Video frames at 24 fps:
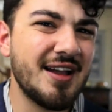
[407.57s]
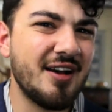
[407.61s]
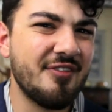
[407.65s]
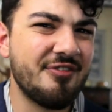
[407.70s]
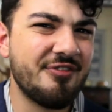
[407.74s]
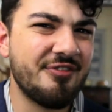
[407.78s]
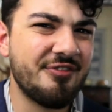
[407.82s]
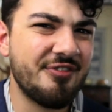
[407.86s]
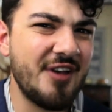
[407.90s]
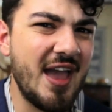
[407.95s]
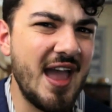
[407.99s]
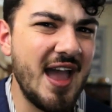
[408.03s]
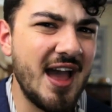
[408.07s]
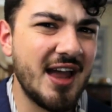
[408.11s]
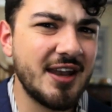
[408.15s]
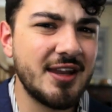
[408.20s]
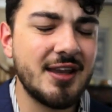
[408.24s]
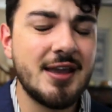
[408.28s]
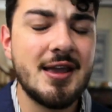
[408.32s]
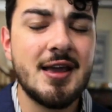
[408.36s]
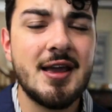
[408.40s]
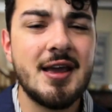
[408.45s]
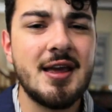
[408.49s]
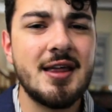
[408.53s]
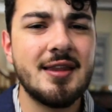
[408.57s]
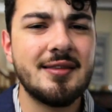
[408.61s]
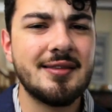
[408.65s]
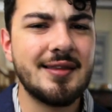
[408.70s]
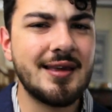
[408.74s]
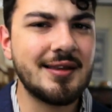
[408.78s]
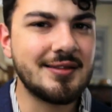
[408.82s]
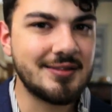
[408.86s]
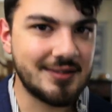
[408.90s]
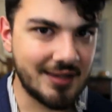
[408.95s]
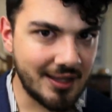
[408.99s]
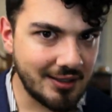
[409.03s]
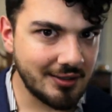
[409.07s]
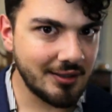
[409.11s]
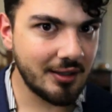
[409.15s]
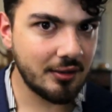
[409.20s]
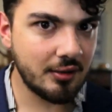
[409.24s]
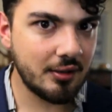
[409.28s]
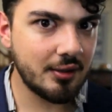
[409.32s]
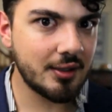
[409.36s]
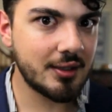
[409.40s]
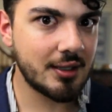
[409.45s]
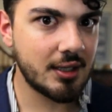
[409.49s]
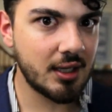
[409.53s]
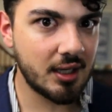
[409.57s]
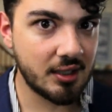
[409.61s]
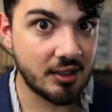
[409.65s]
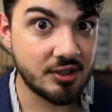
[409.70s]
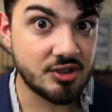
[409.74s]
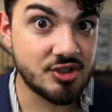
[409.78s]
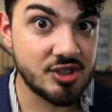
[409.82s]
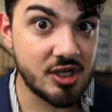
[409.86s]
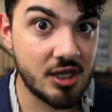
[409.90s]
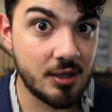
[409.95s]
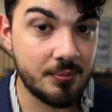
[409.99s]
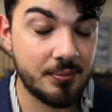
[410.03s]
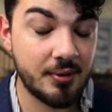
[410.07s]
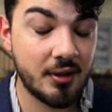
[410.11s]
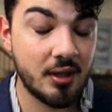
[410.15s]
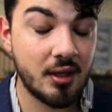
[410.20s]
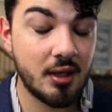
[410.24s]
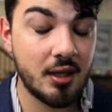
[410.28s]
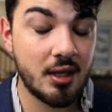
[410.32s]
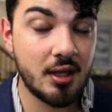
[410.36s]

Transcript: a fad, they tend to look kind of cheap.